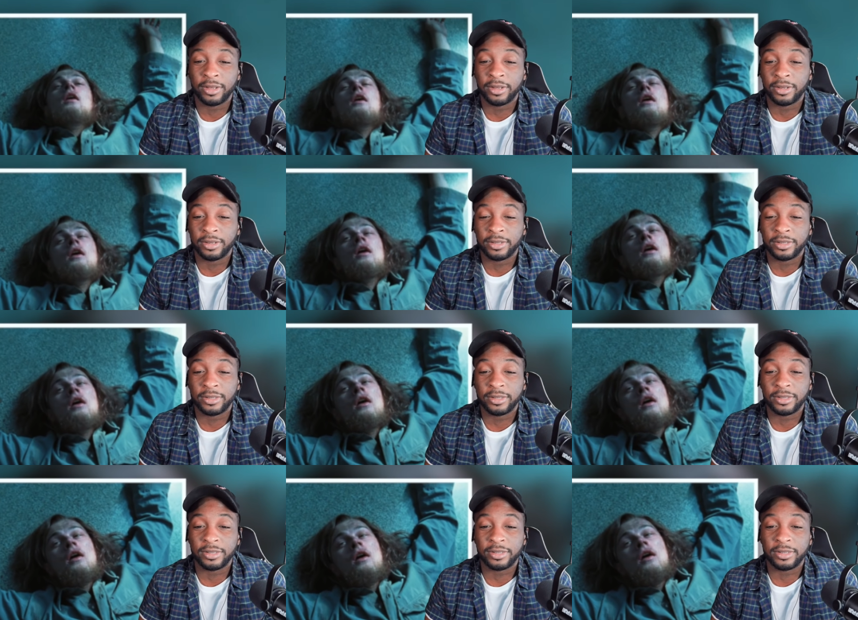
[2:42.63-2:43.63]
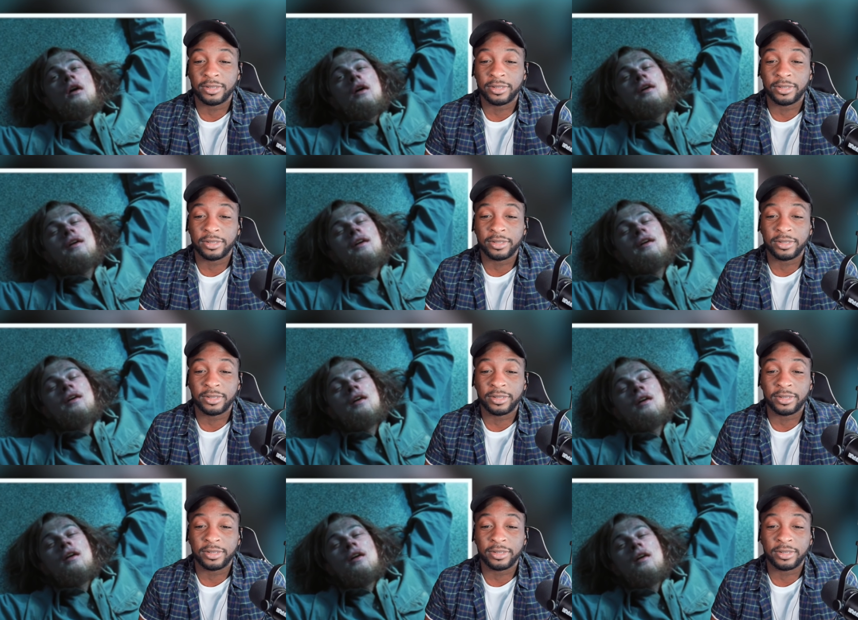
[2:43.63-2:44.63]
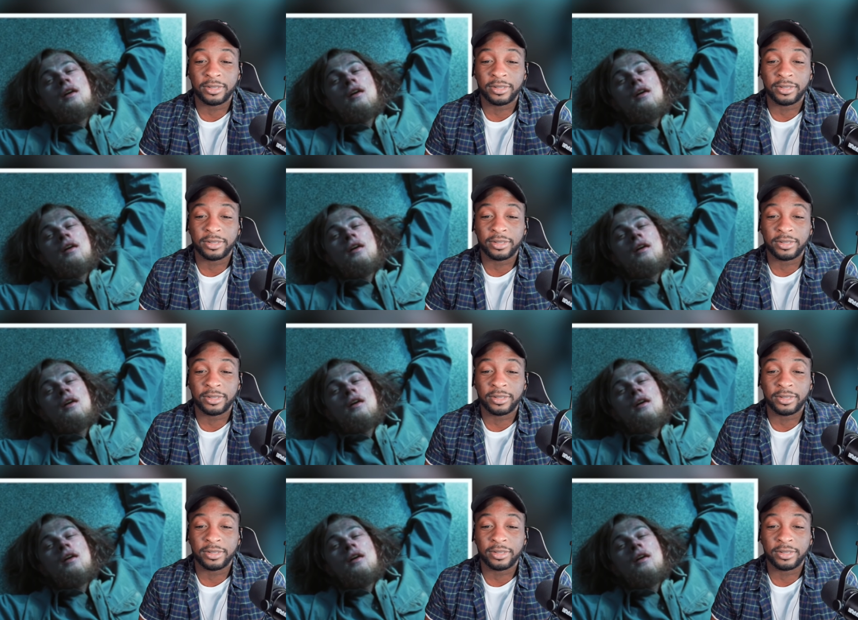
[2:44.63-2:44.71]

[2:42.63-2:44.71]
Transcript: [no speech]